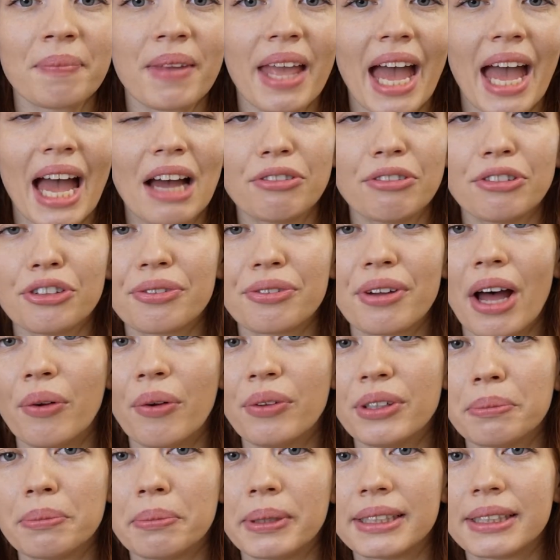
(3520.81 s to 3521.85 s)
have you
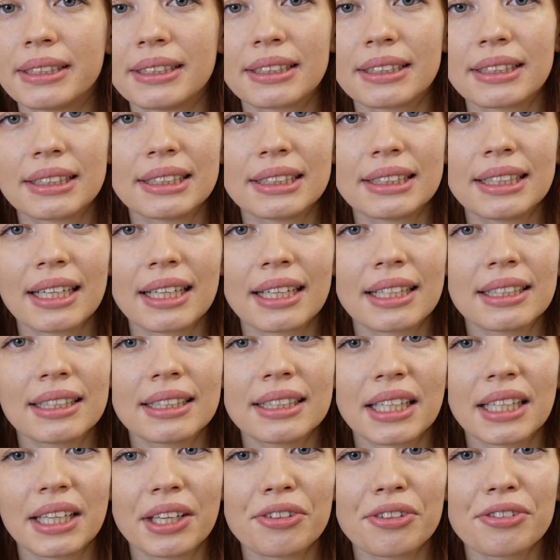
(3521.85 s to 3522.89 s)
found a better
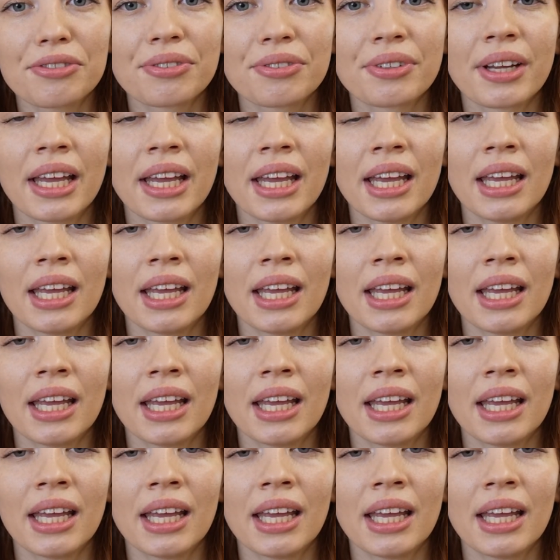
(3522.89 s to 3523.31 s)
alternative?